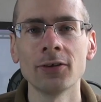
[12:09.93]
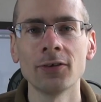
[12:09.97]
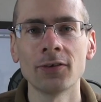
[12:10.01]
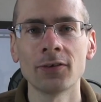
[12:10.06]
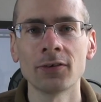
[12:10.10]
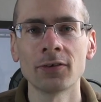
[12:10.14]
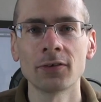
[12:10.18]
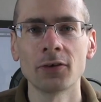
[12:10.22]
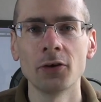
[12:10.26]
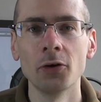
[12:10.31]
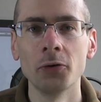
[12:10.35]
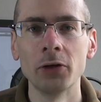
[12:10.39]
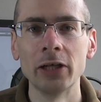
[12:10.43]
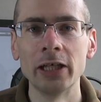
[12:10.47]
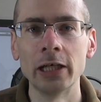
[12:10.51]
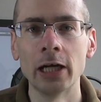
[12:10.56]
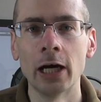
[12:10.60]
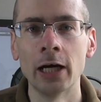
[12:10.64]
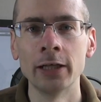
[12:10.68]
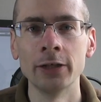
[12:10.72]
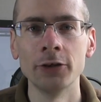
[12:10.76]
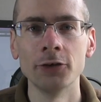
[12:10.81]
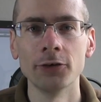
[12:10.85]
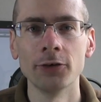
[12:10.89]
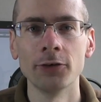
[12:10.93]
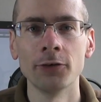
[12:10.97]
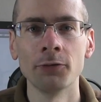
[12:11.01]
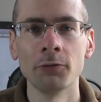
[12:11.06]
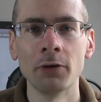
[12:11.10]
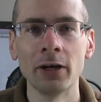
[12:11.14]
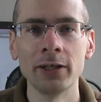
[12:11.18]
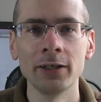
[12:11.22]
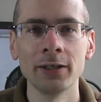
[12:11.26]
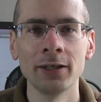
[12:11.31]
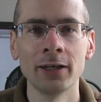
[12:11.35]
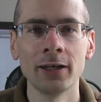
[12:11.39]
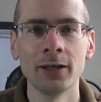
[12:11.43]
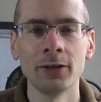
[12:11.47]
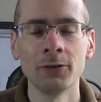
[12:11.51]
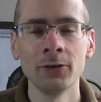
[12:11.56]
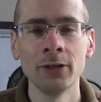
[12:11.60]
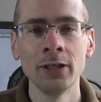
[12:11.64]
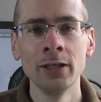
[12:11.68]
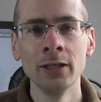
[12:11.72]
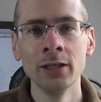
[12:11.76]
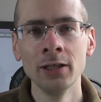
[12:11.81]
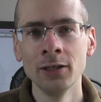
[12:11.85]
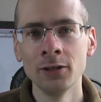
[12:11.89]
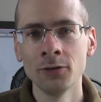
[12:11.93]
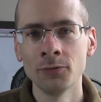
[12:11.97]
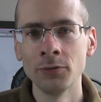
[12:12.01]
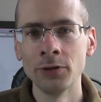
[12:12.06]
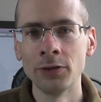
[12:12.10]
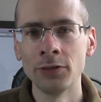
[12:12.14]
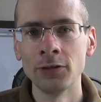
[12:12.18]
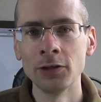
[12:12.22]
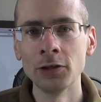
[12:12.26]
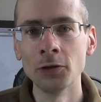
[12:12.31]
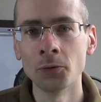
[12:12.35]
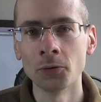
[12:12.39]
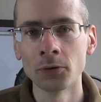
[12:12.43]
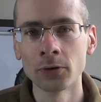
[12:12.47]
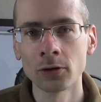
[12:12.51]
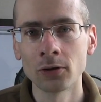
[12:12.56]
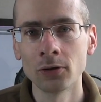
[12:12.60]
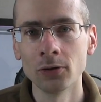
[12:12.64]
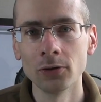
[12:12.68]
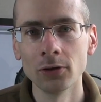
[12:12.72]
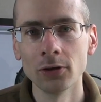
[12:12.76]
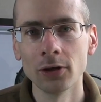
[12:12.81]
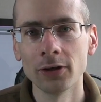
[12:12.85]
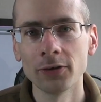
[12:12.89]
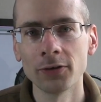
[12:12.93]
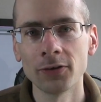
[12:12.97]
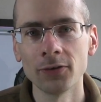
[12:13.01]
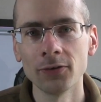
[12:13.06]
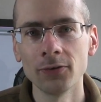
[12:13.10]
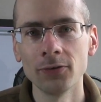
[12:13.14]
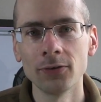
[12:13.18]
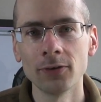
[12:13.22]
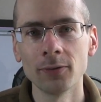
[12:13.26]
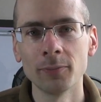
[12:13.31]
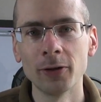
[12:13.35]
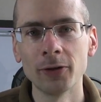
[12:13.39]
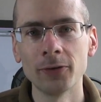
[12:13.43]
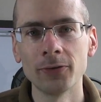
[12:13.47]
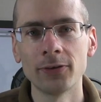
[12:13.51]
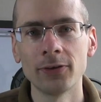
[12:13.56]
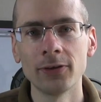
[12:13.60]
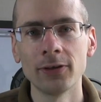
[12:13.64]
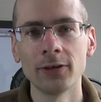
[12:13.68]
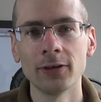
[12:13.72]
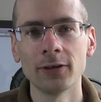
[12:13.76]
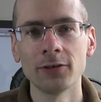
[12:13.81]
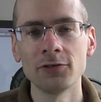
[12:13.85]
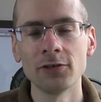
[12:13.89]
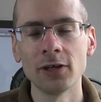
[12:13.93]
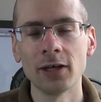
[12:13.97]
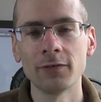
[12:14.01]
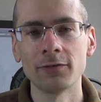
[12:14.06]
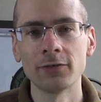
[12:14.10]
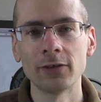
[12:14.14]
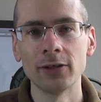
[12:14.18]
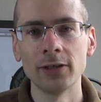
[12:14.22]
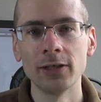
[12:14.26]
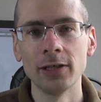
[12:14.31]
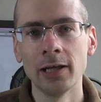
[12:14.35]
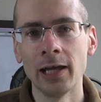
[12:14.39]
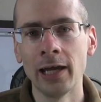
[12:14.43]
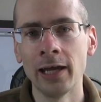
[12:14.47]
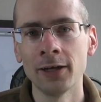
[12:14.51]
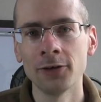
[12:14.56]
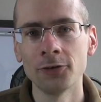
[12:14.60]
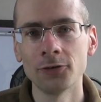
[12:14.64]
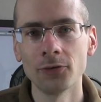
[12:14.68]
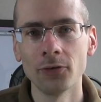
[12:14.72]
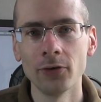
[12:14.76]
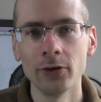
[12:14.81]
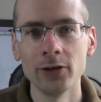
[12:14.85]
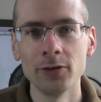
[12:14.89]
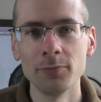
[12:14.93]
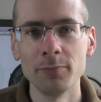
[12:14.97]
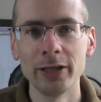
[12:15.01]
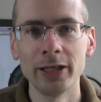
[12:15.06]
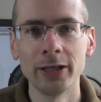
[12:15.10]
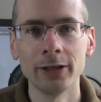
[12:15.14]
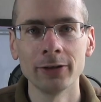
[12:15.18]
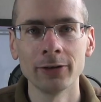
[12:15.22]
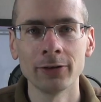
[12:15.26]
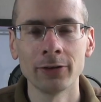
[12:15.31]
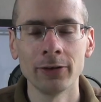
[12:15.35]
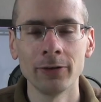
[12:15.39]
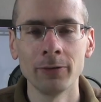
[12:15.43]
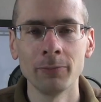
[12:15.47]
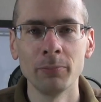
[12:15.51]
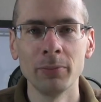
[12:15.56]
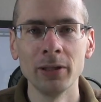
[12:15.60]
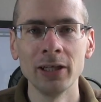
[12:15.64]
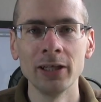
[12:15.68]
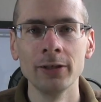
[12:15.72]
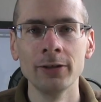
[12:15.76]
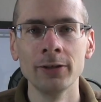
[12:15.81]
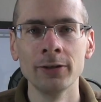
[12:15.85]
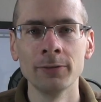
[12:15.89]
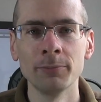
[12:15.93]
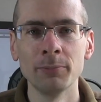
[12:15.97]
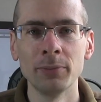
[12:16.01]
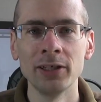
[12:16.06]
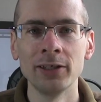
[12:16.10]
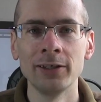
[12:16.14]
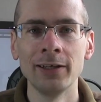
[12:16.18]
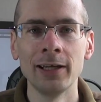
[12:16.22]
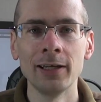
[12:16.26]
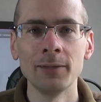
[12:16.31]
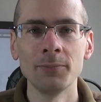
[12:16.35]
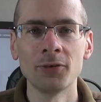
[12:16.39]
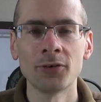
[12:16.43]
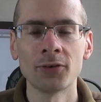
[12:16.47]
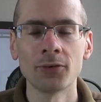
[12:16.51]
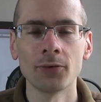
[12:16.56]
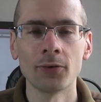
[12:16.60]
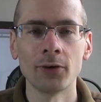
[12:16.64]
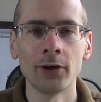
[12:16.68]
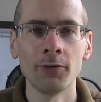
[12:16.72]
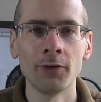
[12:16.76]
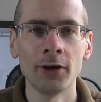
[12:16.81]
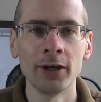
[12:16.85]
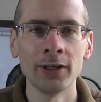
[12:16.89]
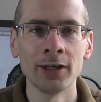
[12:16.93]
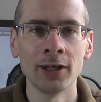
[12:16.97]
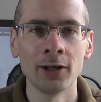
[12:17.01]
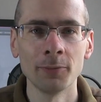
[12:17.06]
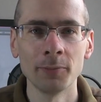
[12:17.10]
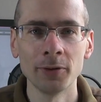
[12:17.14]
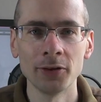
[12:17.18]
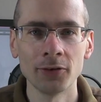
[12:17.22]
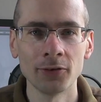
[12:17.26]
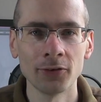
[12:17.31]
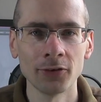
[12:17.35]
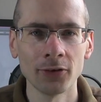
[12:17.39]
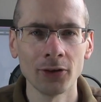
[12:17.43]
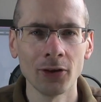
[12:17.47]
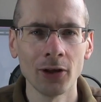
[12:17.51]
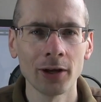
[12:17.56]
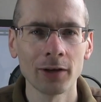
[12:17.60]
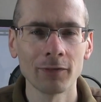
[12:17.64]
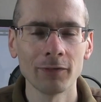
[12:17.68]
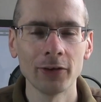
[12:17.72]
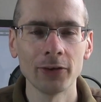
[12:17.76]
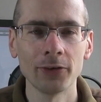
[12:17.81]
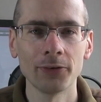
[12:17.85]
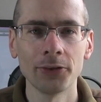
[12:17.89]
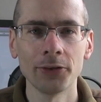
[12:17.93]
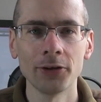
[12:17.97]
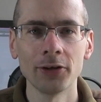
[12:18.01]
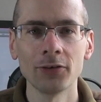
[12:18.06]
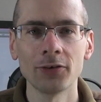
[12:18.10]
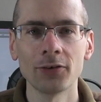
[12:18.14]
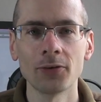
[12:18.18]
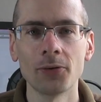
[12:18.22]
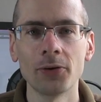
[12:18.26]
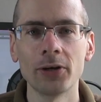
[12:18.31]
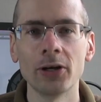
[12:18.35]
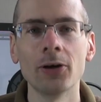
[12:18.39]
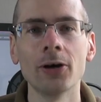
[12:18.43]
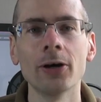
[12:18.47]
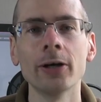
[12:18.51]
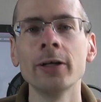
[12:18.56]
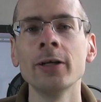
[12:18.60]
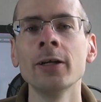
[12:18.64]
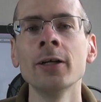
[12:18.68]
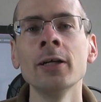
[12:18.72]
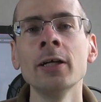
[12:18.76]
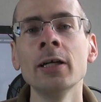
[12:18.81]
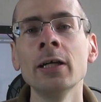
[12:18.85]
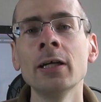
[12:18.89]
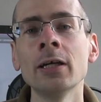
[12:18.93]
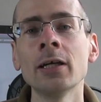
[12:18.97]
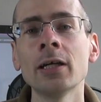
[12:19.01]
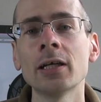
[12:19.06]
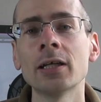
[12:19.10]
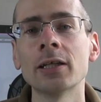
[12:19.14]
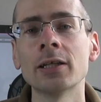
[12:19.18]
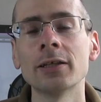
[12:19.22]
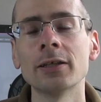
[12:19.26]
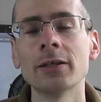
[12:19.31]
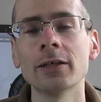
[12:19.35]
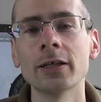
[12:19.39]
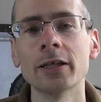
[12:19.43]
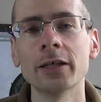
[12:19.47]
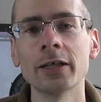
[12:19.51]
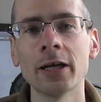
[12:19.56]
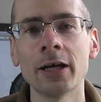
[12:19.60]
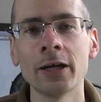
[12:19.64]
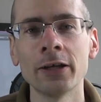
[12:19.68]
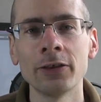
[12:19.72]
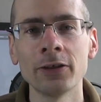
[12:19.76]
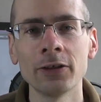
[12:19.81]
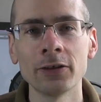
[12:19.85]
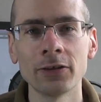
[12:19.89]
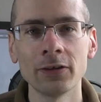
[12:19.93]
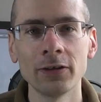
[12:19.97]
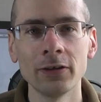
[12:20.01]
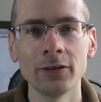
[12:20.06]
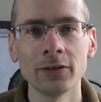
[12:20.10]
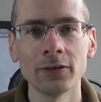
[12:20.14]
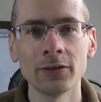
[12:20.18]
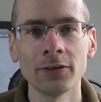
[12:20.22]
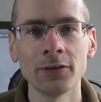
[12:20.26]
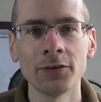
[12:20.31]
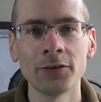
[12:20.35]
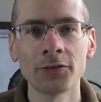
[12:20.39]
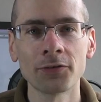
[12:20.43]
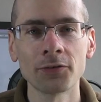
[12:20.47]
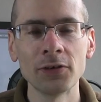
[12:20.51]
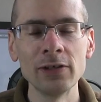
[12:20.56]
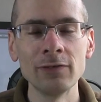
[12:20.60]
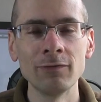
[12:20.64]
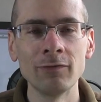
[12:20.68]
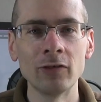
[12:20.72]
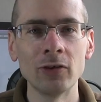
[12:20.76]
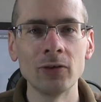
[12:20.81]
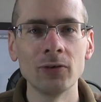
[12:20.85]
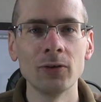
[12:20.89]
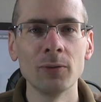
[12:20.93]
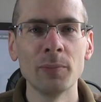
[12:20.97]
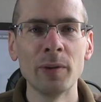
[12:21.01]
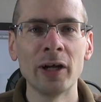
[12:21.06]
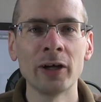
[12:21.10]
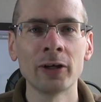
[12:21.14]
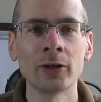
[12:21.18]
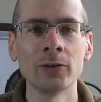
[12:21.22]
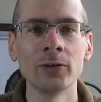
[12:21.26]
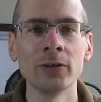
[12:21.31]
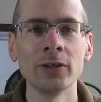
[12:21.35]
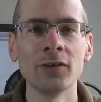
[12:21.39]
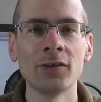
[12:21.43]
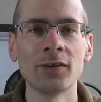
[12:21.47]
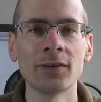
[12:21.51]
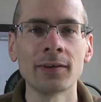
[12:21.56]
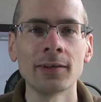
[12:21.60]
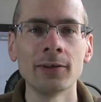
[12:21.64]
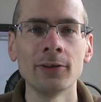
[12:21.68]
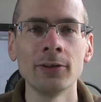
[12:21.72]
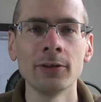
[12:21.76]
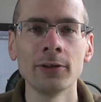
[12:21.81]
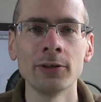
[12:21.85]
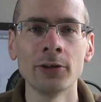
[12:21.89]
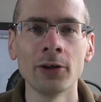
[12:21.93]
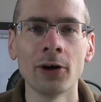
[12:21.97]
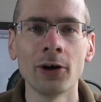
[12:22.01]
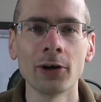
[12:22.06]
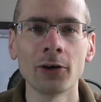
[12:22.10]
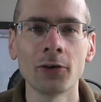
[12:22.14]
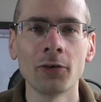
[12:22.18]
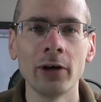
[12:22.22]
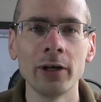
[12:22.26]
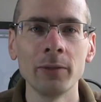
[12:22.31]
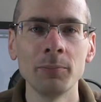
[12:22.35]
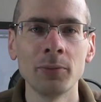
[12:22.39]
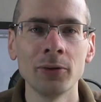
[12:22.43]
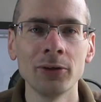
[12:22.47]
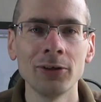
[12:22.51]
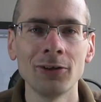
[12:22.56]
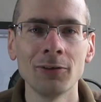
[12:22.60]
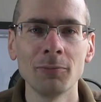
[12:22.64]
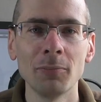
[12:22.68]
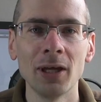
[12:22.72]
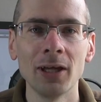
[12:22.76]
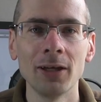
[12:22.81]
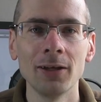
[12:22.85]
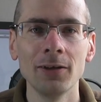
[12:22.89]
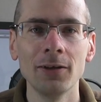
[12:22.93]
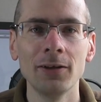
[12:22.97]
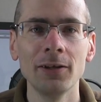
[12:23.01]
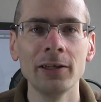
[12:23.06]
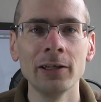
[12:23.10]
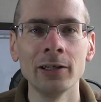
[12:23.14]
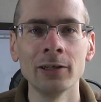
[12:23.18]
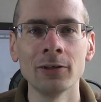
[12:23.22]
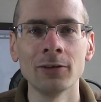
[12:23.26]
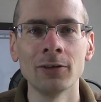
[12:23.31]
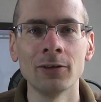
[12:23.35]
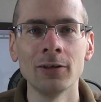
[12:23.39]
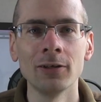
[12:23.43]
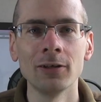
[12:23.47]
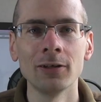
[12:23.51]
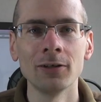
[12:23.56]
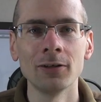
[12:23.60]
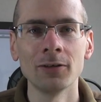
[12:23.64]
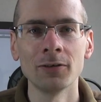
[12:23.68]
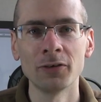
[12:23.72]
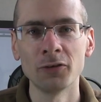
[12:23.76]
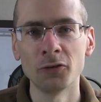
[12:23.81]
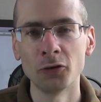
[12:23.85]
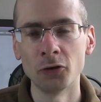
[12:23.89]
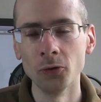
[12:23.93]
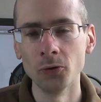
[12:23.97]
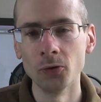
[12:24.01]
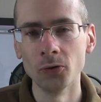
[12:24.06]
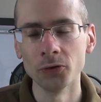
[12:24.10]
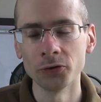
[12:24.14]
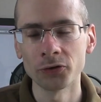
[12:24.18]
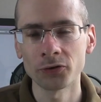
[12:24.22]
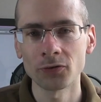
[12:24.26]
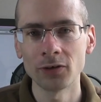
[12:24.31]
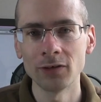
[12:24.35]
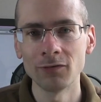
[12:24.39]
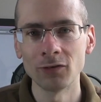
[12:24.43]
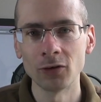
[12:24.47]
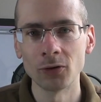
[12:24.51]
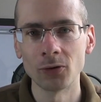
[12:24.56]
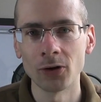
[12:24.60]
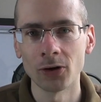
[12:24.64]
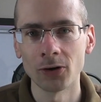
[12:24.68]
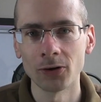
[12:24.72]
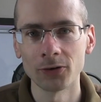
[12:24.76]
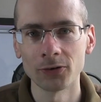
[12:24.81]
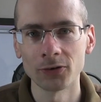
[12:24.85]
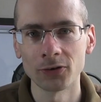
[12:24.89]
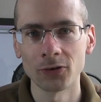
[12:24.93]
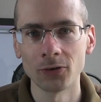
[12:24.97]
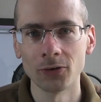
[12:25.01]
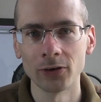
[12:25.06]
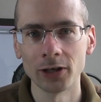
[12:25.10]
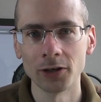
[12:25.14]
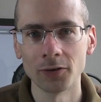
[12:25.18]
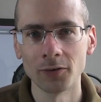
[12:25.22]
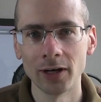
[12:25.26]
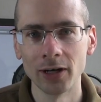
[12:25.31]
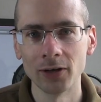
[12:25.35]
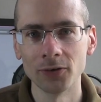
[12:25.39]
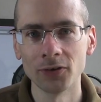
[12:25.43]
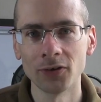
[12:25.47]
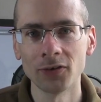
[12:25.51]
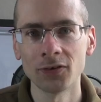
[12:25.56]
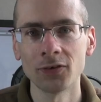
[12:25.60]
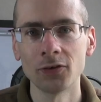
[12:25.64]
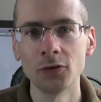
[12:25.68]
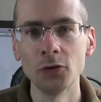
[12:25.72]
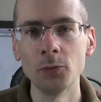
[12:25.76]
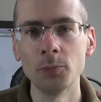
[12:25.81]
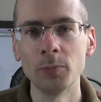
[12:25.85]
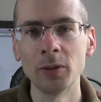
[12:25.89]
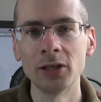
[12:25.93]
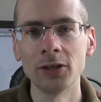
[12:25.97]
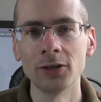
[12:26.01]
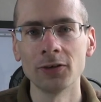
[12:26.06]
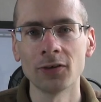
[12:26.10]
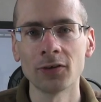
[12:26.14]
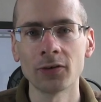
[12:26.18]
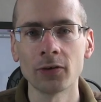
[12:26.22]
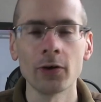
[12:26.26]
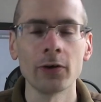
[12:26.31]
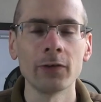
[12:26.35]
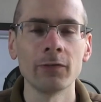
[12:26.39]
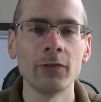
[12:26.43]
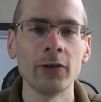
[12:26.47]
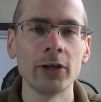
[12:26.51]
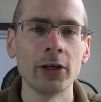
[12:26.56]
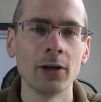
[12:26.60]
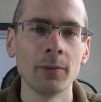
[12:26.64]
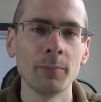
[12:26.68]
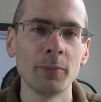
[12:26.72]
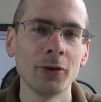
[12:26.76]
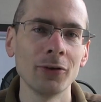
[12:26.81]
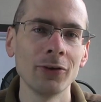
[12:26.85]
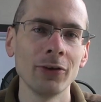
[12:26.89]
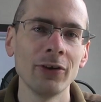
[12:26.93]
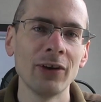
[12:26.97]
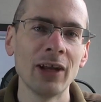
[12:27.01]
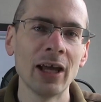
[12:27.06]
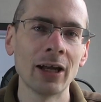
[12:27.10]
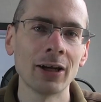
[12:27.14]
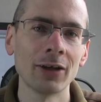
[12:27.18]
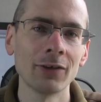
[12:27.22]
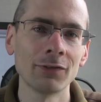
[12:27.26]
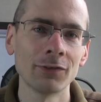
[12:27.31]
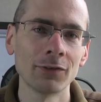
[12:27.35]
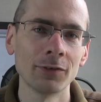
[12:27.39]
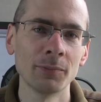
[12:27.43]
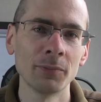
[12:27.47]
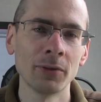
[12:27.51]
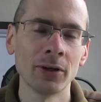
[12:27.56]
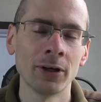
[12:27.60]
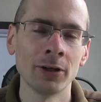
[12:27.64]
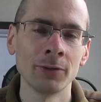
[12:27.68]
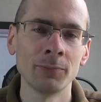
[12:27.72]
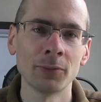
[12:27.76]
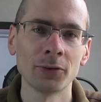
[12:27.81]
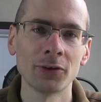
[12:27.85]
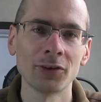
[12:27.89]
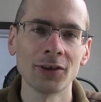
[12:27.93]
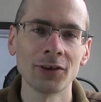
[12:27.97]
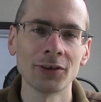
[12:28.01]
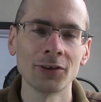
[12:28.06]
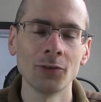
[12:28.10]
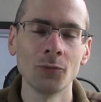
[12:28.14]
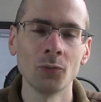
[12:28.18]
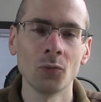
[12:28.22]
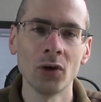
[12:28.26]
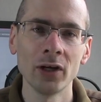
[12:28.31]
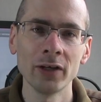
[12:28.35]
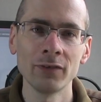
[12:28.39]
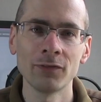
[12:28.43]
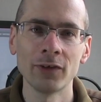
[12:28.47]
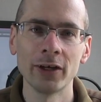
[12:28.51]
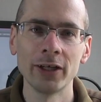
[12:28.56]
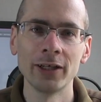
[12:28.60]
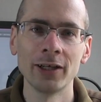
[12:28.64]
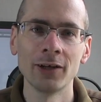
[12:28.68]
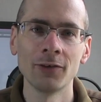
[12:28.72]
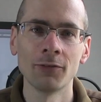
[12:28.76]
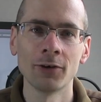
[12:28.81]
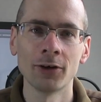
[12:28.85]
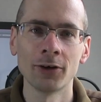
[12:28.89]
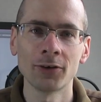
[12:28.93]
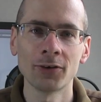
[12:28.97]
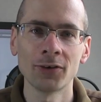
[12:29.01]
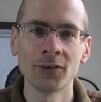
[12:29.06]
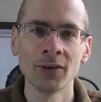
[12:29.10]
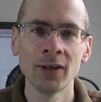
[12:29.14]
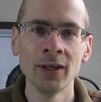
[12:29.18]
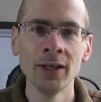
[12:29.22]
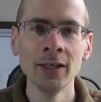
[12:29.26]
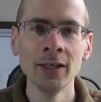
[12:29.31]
is going under right now, with the Oracle lawsuit about the Java and Android being the big name story right now, but there's a lot of other things going on, and I think the Street View debacle is still not quite put to bed. The Google Street View car is going around snooping and snarfing up all the data from unprotected Wi-Fi networks.